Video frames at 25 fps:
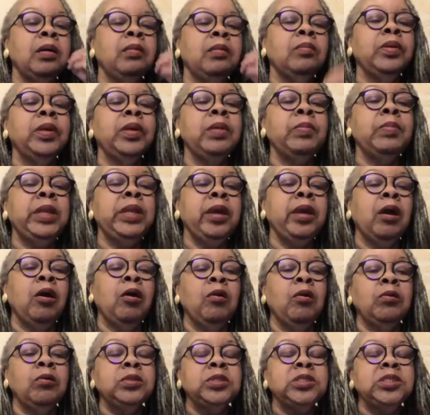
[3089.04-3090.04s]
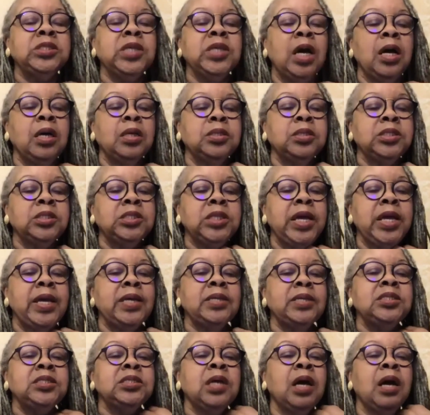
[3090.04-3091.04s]
Emily Oles
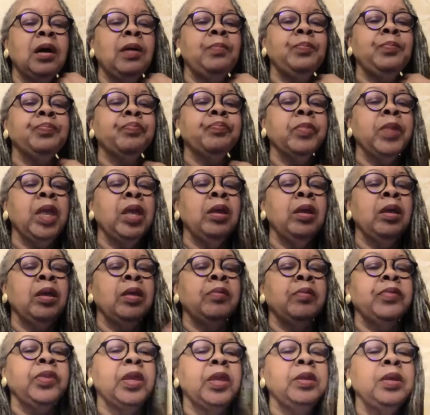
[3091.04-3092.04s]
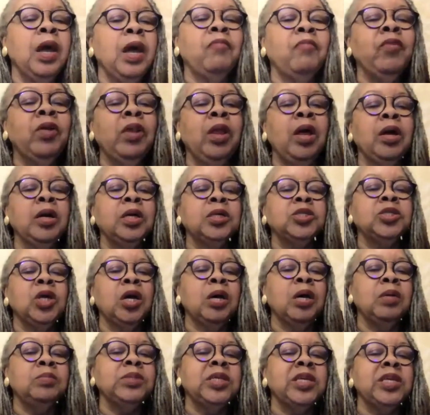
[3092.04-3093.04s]
says, the novel Uncle
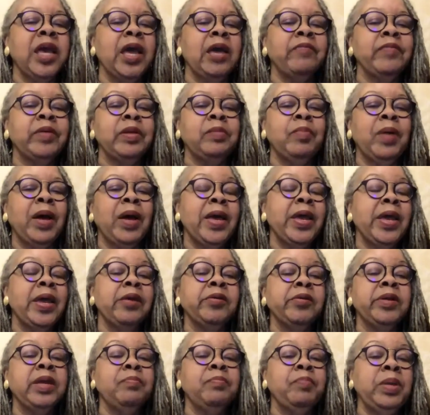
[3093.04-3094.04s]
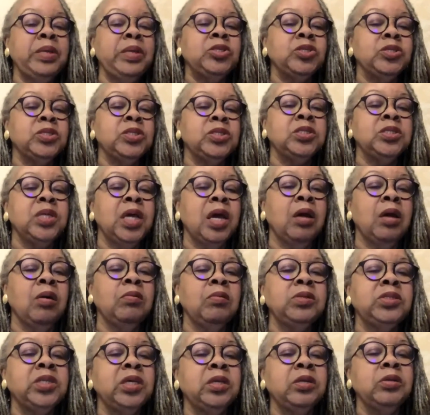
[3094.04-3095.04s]
Tom's Cabin by Harriet Beecher Stowe
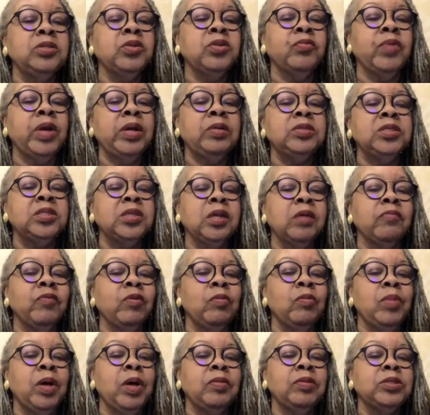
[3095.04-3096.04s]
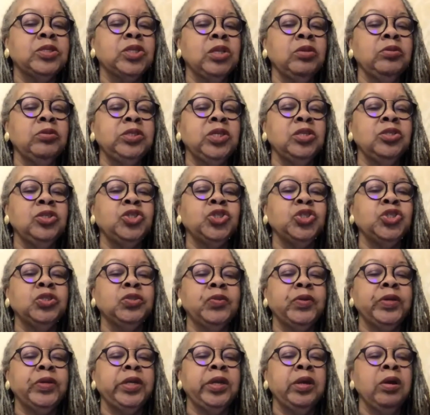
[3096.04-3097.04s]
centers around several mothers losing
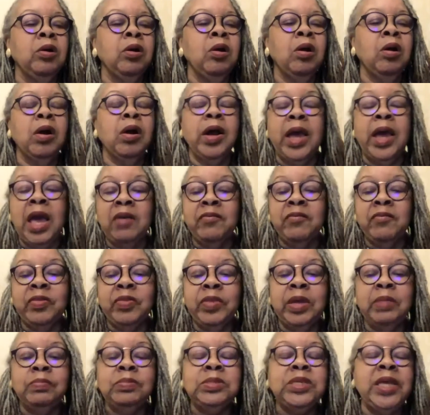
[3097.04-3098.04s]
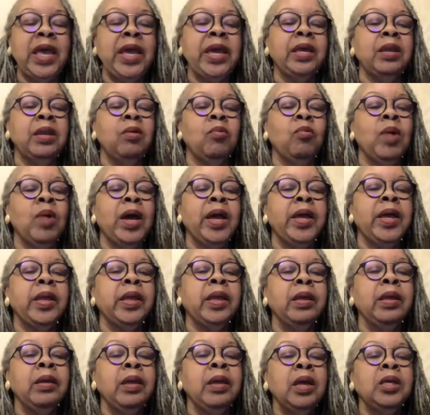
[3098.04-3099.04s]
children or having them taken away.
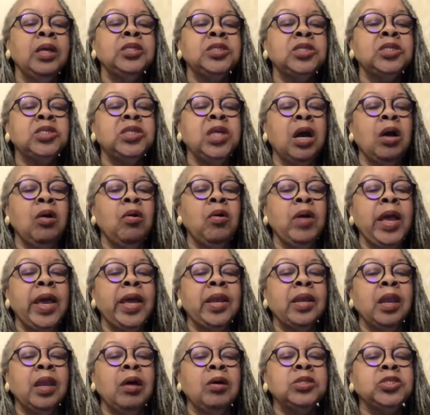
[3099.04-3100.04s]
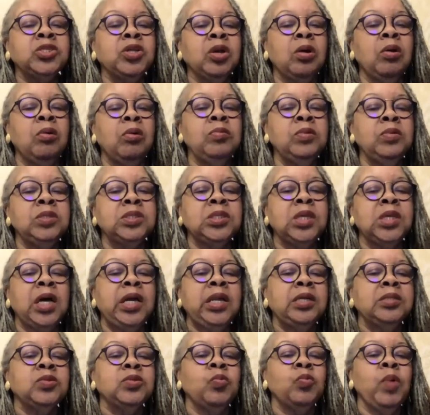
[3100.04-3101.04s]
Stowe had lost her own
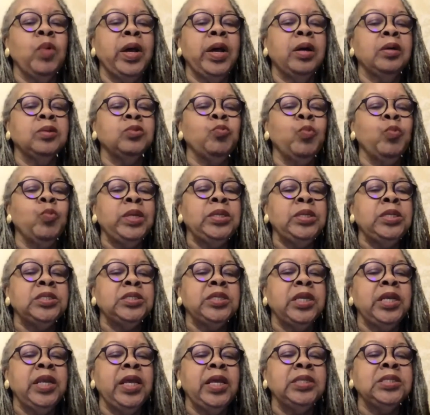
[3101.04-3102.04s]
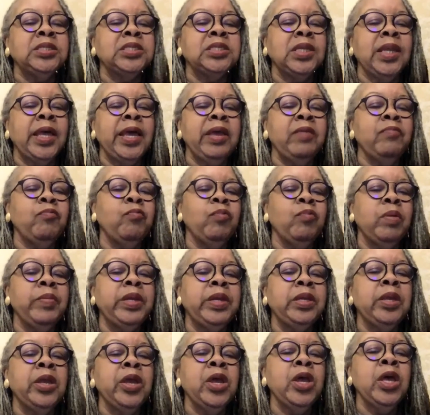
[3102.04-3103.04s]
son as well, witnessing enslaved
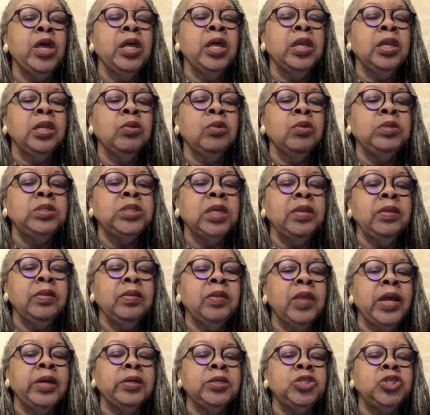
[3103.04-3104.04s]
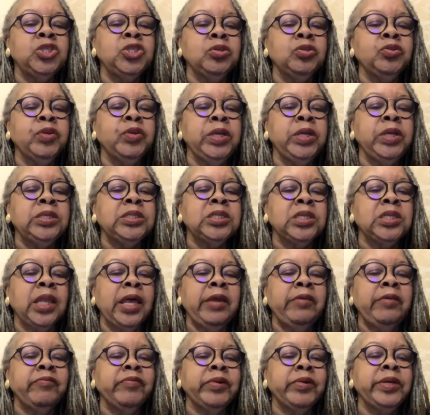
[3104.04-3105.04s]
women losing their children in
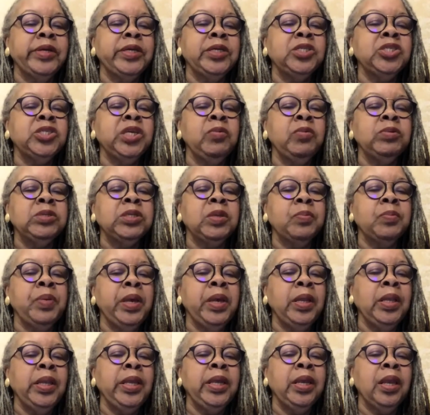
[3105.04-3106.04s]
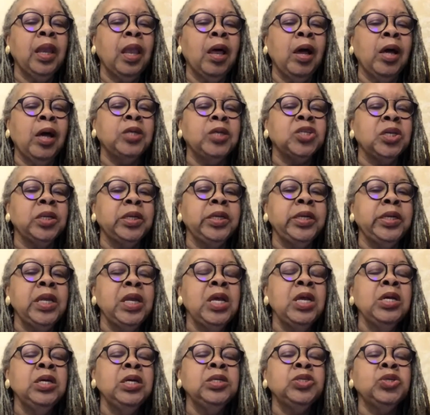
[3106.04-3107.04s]
slavery. She was appealing largely
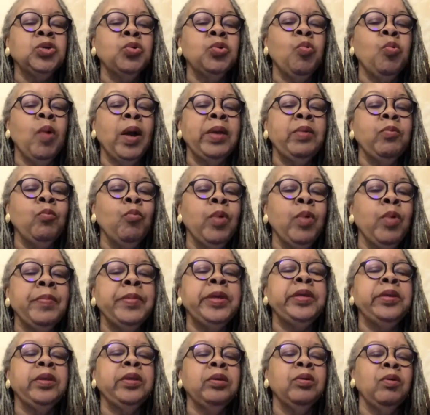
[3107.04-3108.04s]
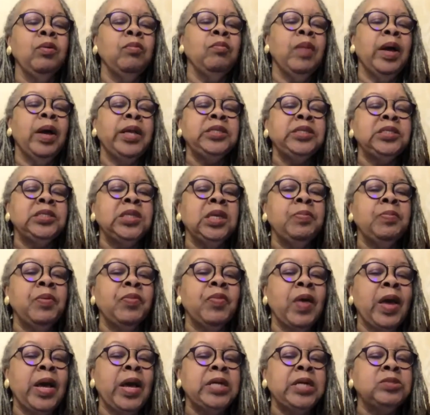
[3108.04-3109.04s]
to white women who might
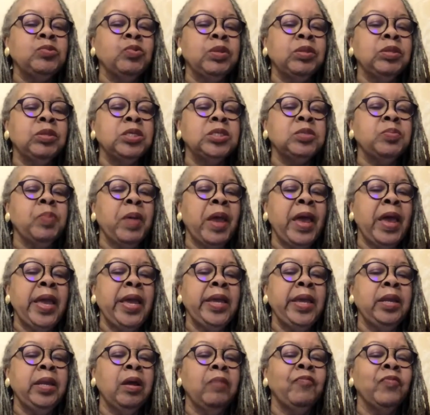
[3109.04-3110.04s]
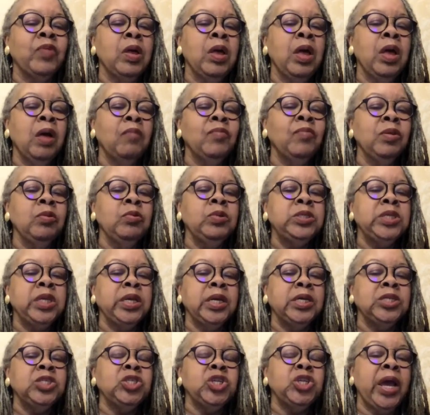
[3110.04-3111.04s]
sympathize with this pain of
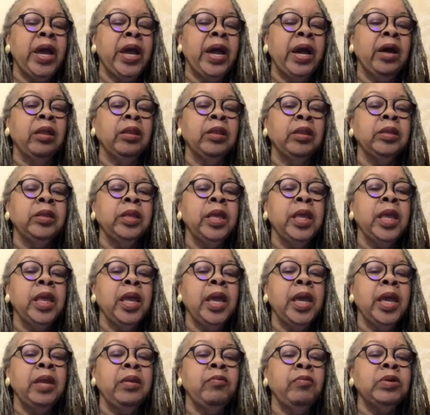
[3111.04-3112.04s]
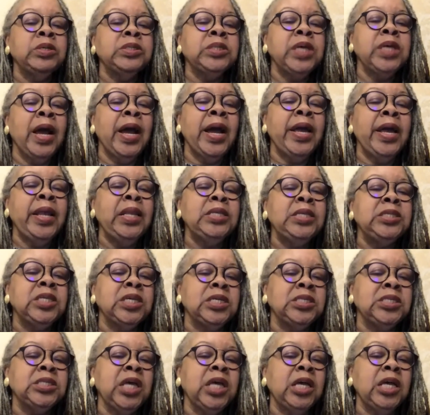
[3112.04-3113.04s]
losing a child, and it was highly
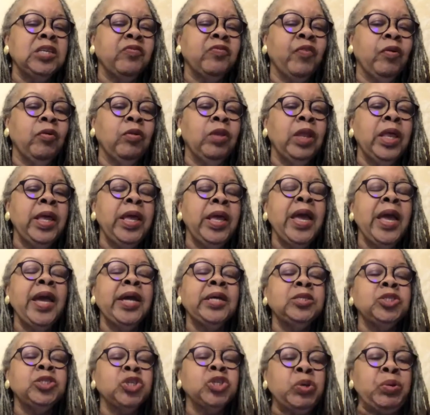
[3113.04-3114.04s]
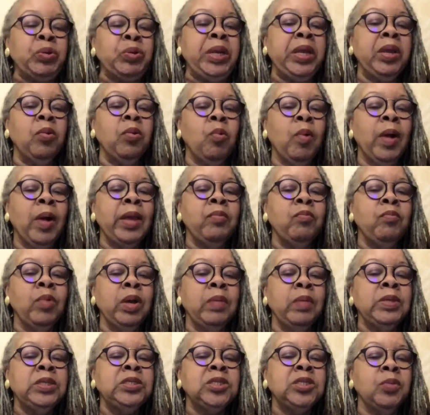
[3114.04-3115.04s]
successful at turning white
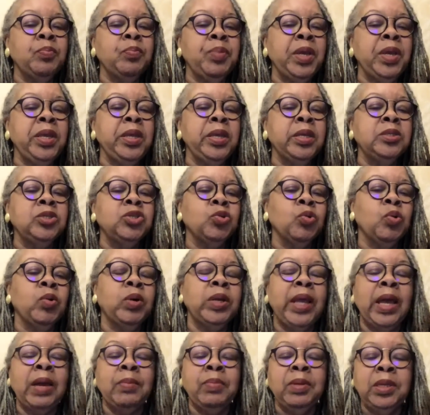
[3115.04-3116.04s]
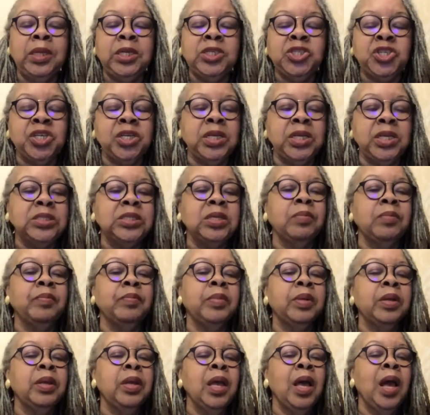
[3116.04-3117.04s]
women's opinion toward abolitionism.
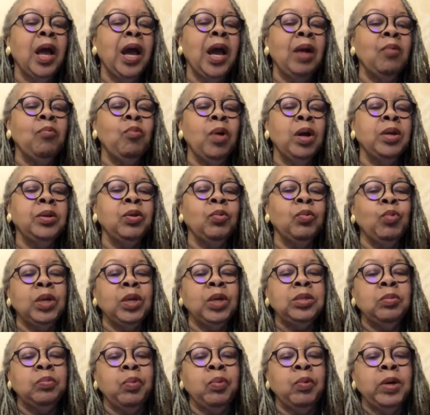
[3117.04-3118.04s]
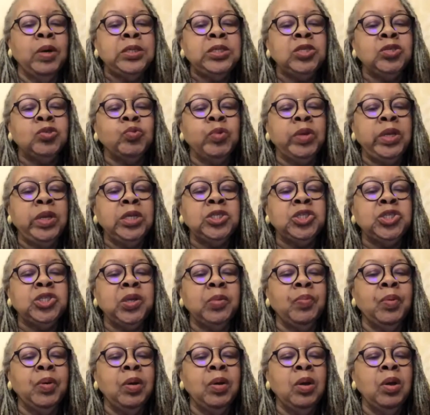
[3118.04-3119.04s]
I wonder what Du Bois's
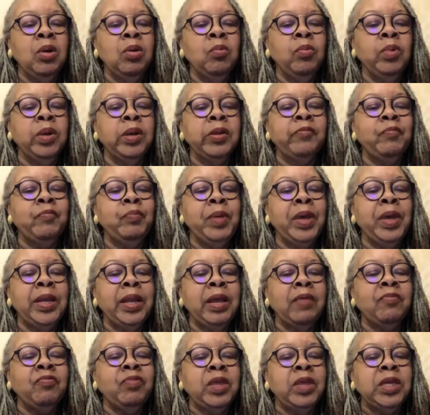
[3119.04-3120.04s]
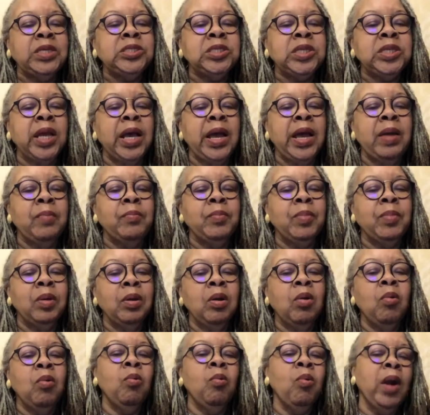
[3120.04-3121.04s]
readership would have been at this time,
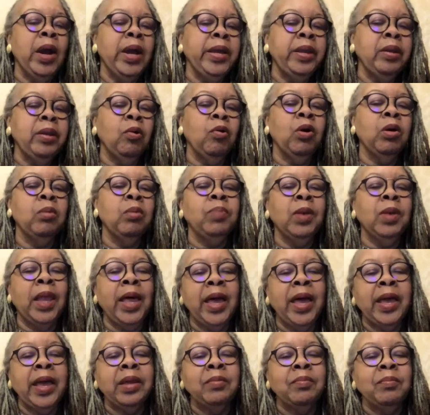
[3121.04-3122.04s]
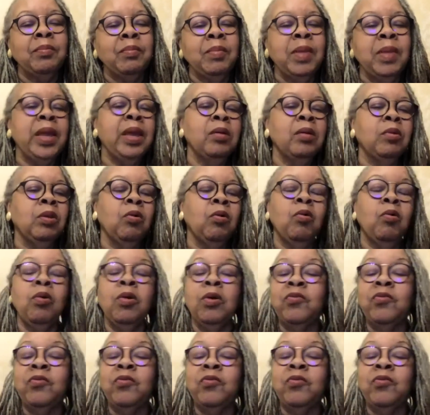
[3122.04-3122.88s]
white or Black, male or